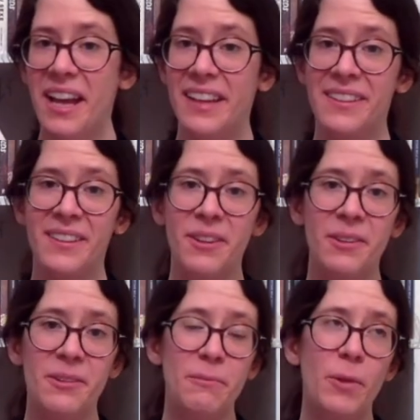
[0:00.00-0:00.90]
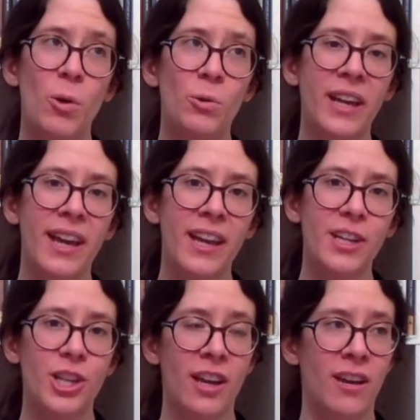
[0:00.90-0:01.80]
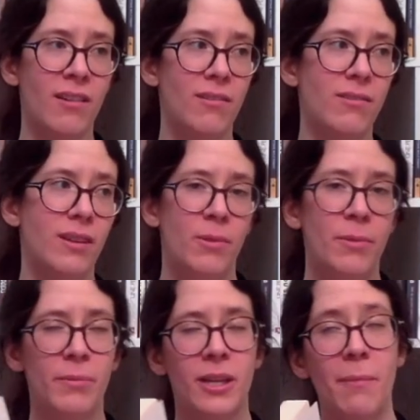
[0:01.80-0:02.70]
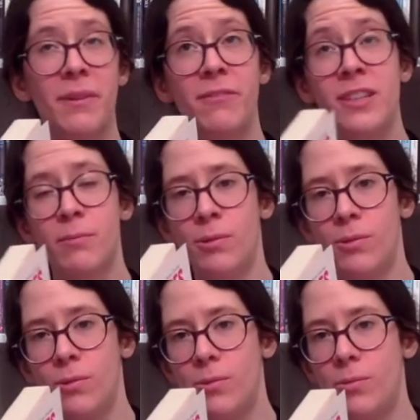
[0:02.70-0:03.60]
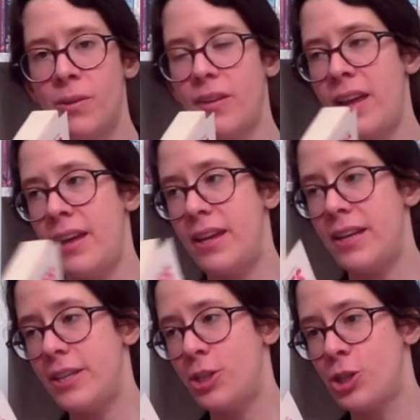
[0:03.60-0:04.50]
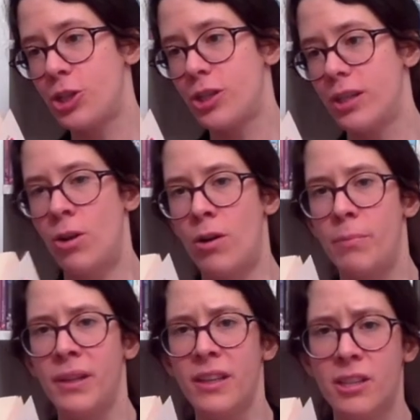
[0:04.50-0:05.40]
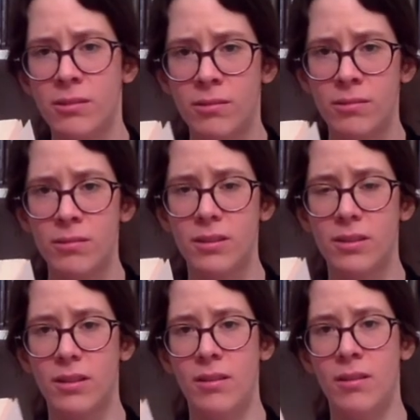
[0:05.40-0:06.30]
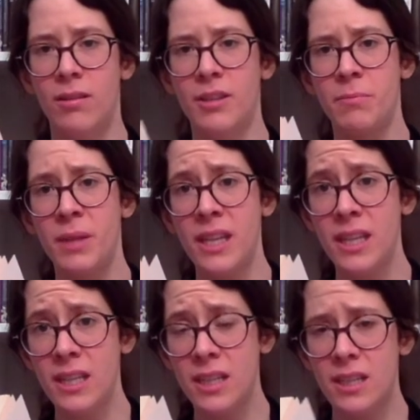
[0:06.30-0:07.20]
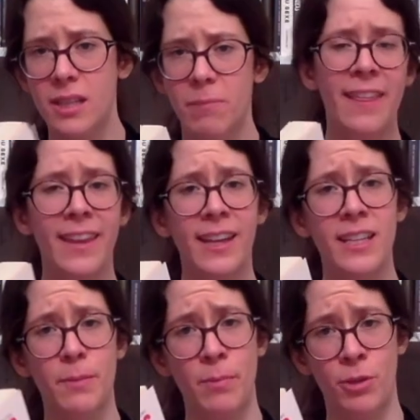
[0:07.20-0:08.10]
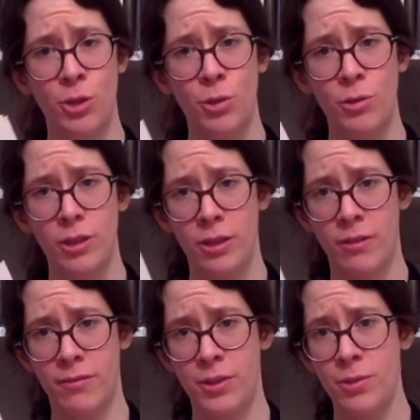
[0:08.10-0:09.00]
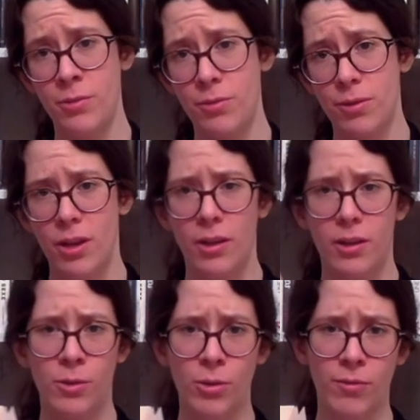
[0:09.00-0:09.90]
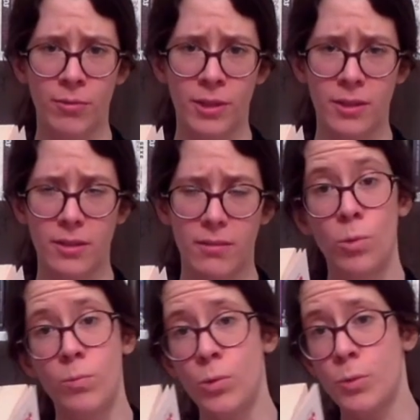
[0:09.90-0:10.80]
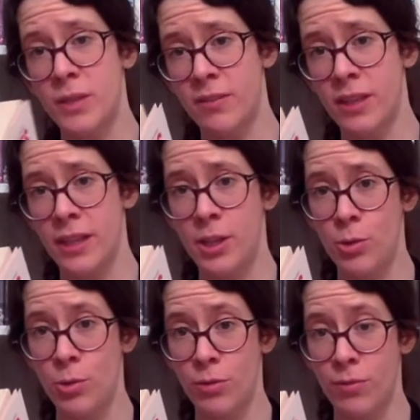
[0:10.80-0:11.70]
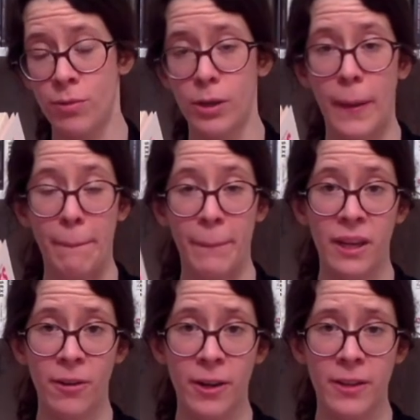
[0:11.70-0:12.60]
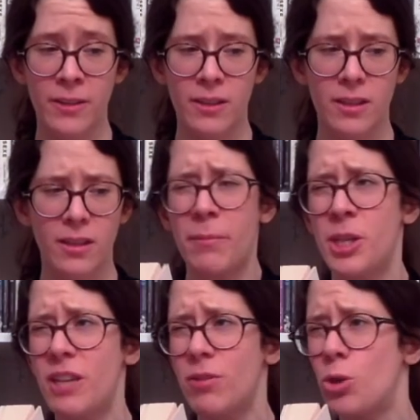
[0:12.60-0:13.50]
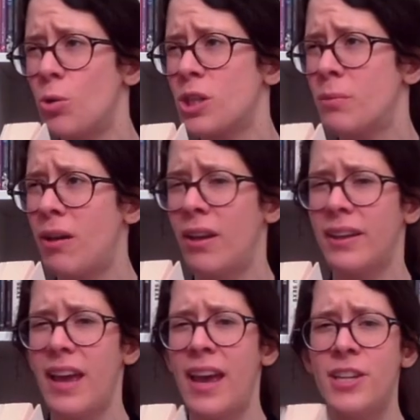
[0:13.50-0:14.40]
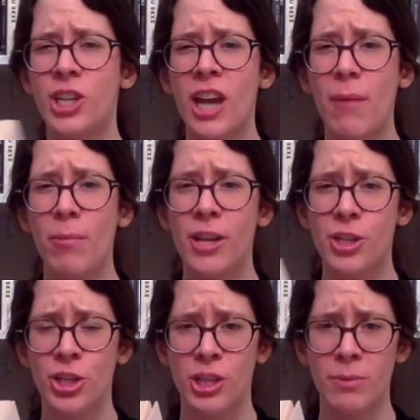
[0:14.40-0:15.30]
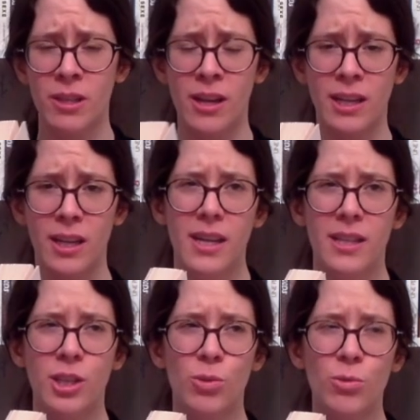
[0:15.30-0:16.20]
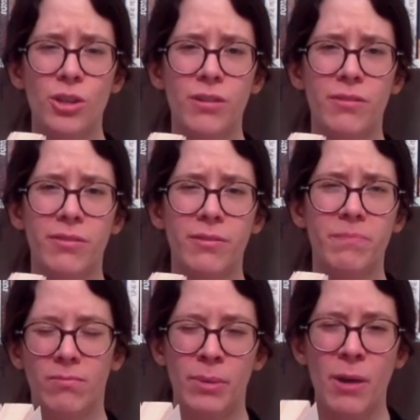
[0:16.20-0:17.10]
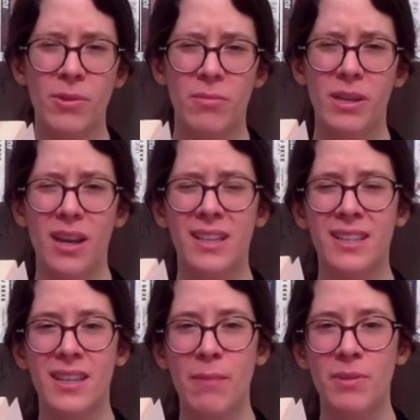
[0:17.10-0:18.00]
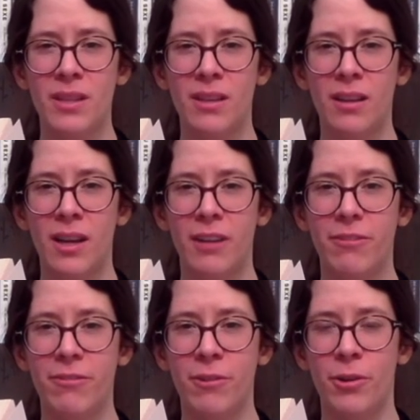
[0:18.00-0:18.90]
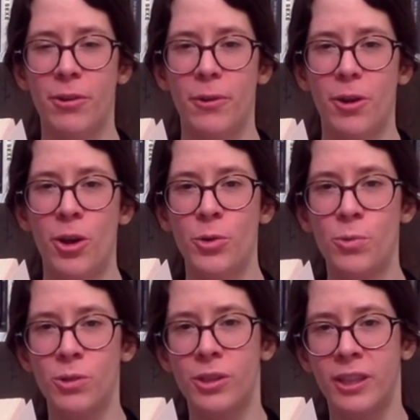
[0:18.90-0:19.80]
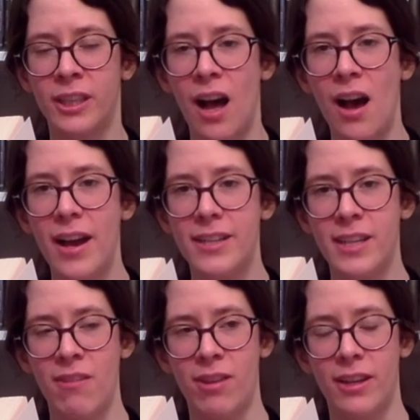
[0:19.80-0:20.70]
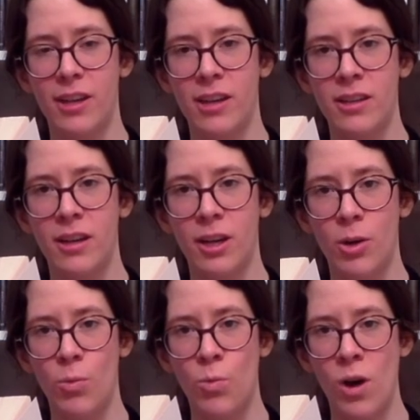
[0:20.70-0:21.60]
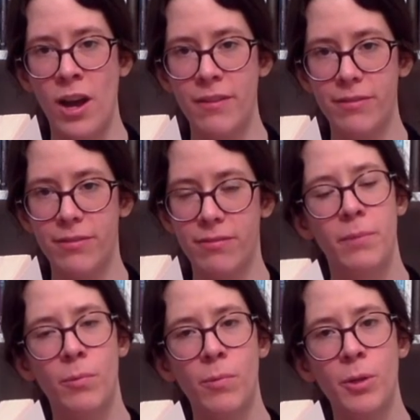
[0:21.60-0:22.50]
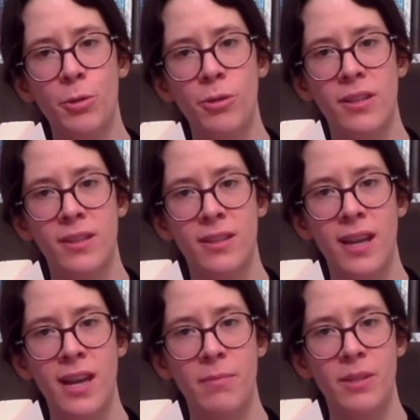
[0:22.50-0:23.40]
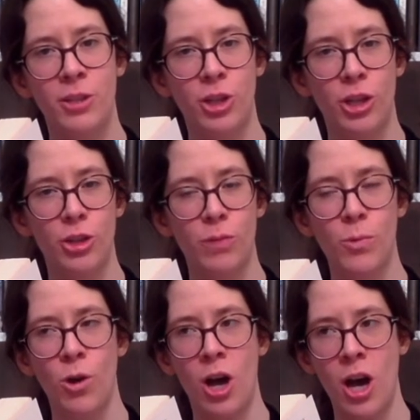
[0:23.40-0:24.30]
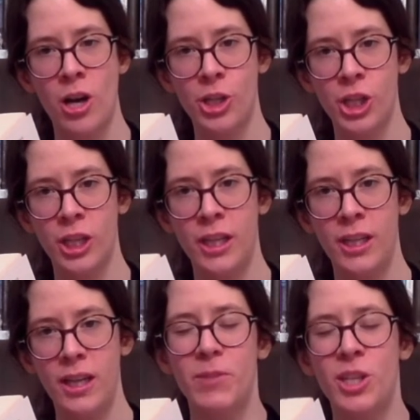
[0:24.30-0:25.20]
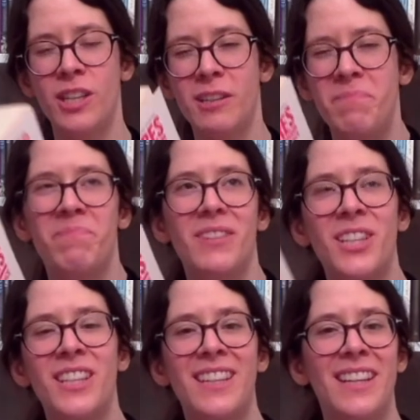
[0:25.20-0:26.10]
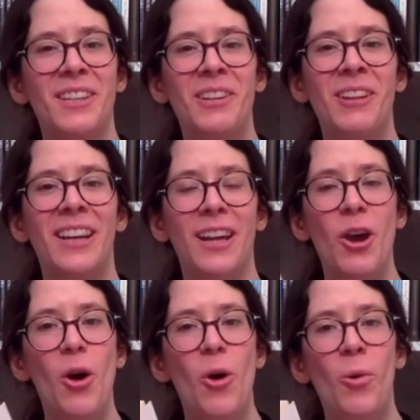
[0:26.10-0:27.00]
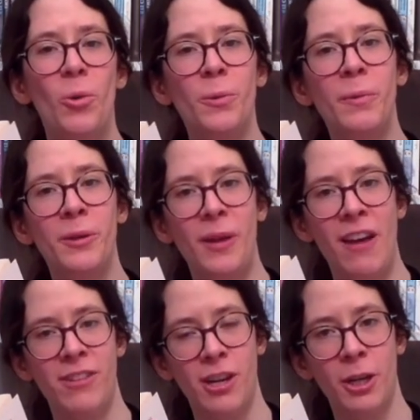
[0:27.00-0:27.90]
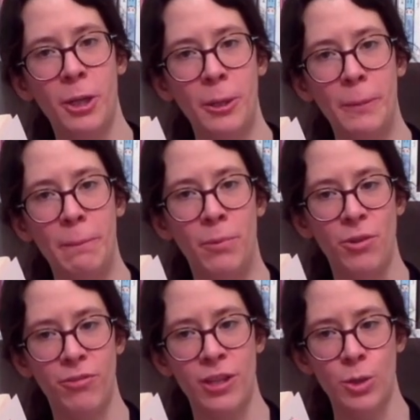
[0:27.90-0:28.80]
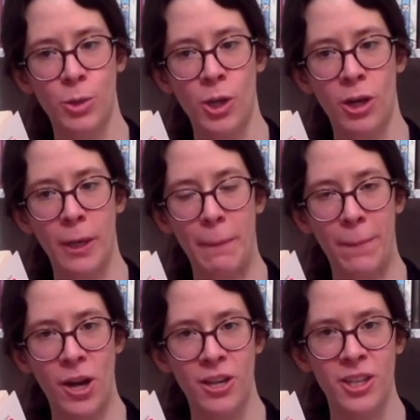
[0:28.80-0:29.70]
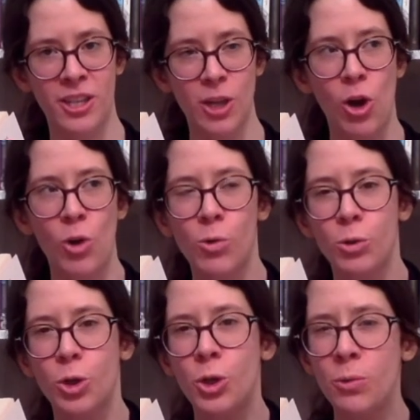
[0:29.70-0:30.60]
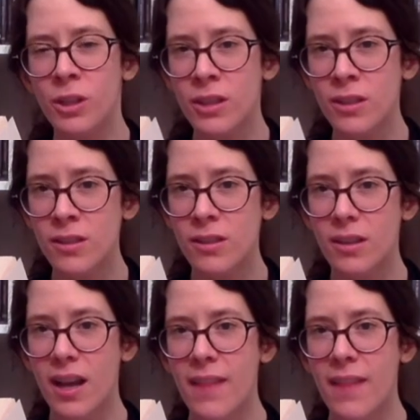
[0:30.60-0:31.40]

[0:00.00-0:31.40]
So old age, how women become invisible with age, are belittled, are demeaned, and the endless pursuit of youth, youthfulness, or more specifically youthful appearance. I mean, she even talks about like age gap relationships, like it's sort of, bear with me, accepted like for an older guy to have like a younger wife, but a woman who does the same is judged more harshly. She she says that, you know, like older women who have younger boyfriends or younger partners are called cougars.